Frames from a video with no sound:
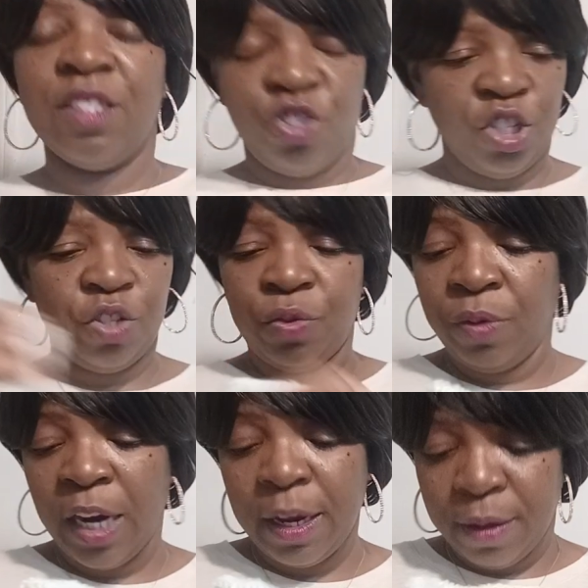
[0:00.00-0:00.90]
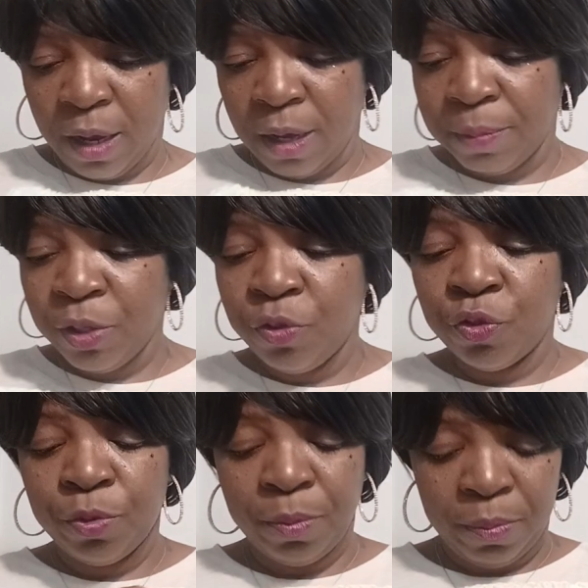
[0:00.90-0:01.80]
a gender um,
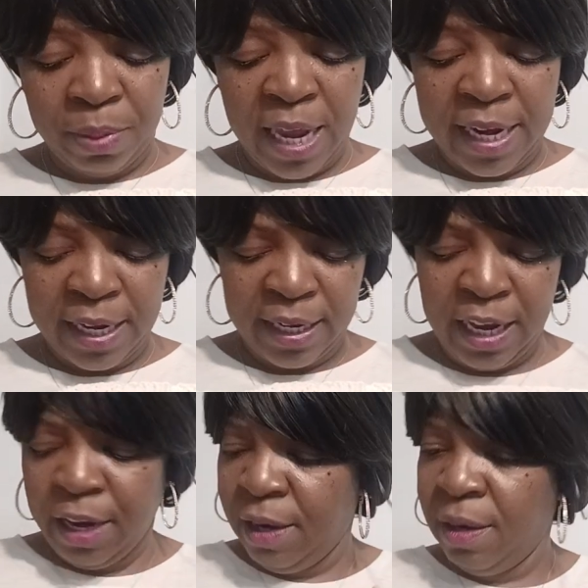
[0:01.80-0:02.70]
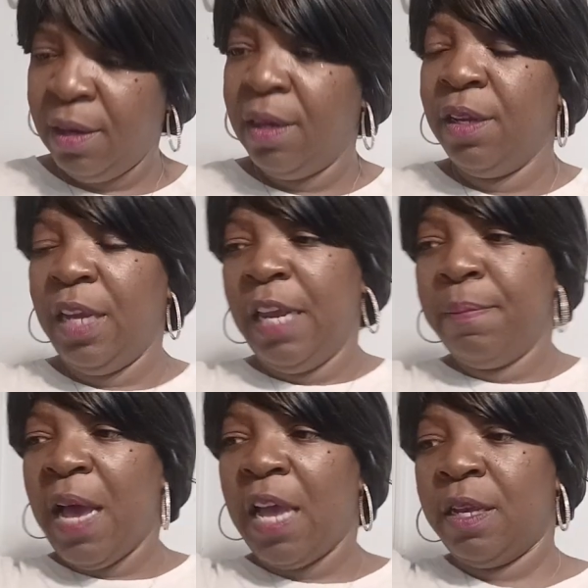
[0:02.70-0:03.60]
neutral blanket in, in
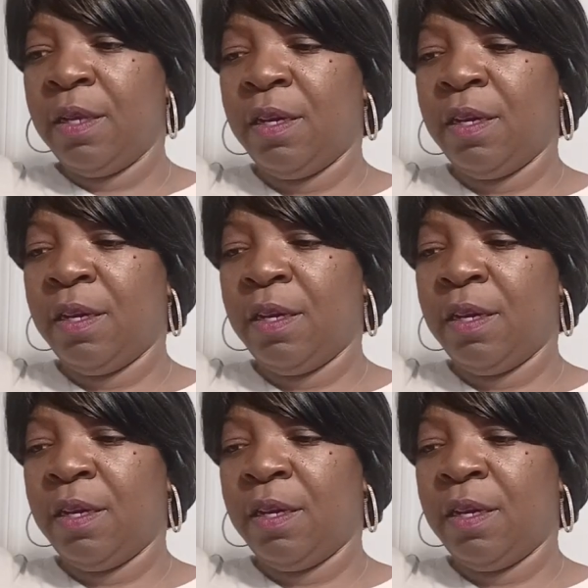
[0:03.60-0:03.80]
my